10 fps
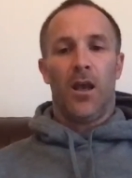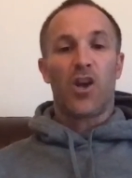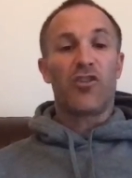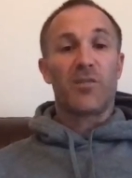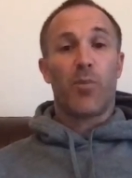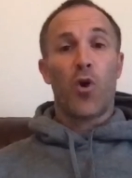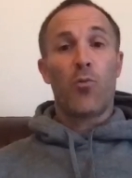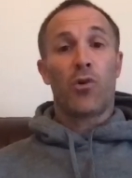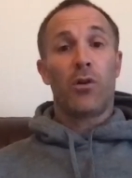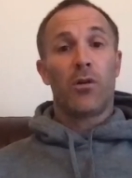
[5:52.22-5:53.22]
Chris
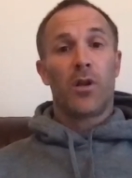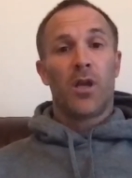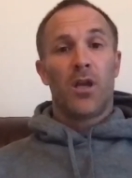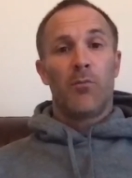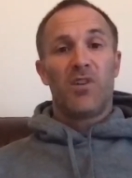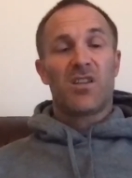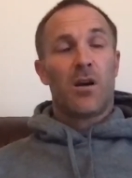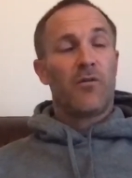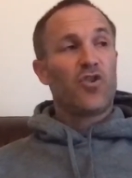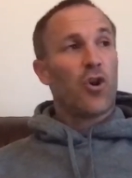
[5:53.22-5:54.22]
Bowman.
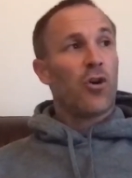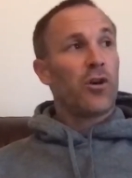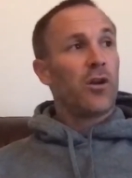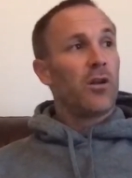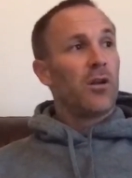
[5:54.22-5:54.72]
Myself, John,